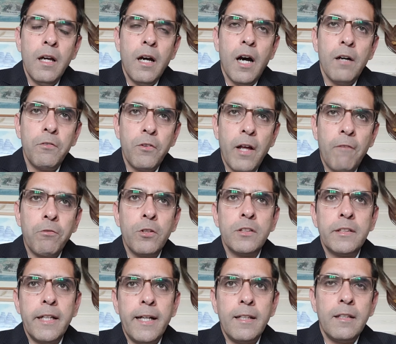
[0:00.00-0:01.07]
I would have to
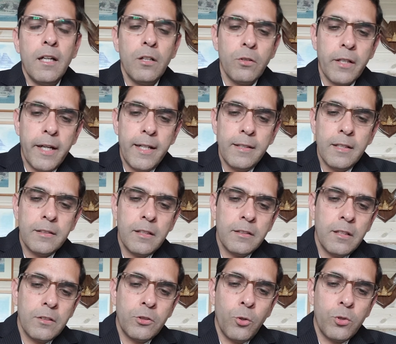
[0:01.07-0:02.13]
state that, okay, this is
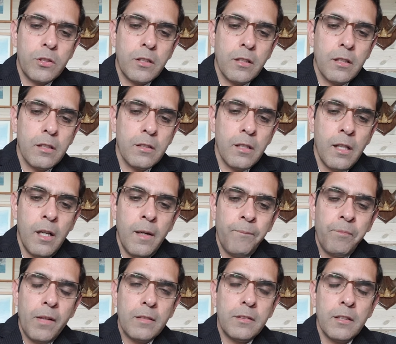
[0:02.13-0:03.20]
the social
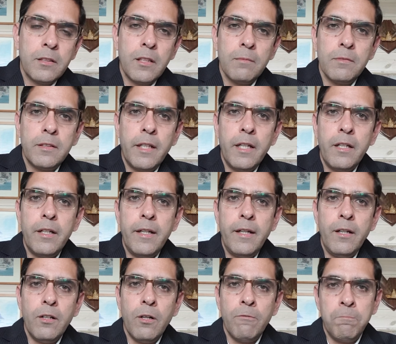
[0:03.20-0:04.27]
systems
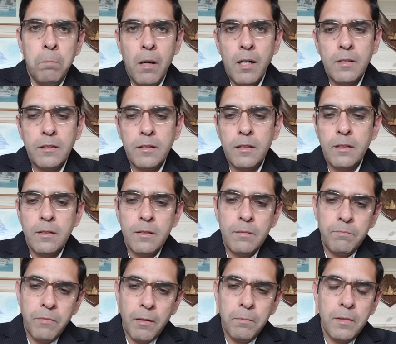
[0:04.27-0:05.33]
theory of Parson,
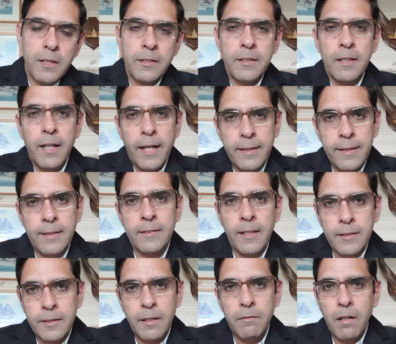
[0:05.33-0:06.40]
published in
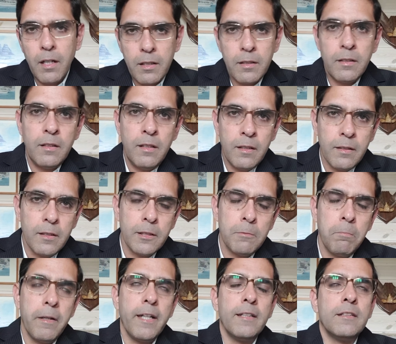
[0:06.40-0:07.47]
1961, this
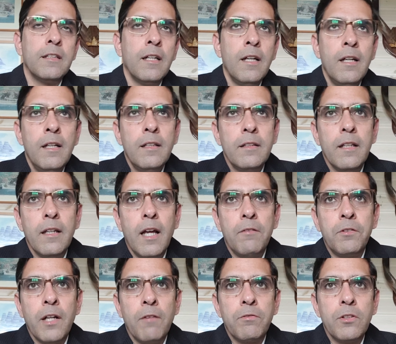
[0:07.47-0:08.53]
page. Then I
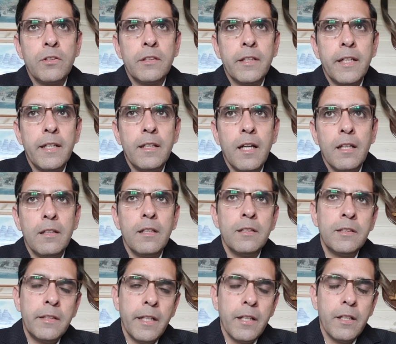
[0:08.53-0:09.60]
would have to say that
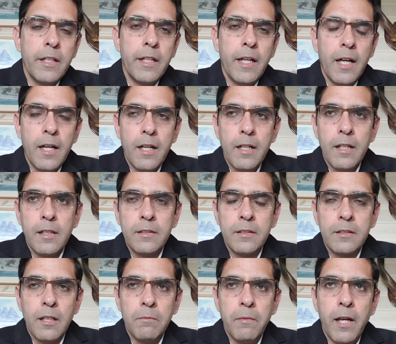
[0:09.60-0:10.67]
this theory has
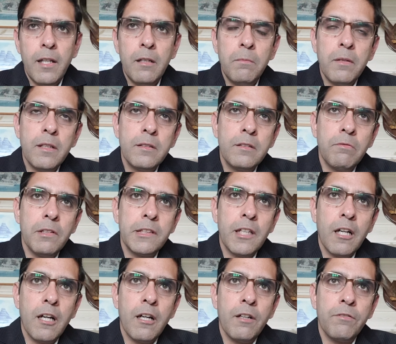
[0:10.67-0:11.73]
some elements which
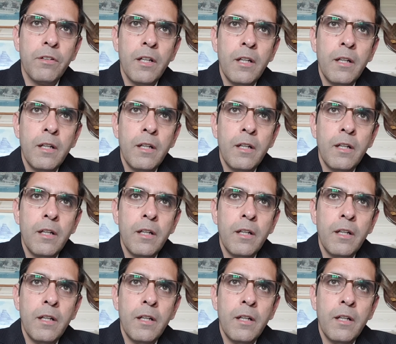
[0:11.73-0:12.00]
have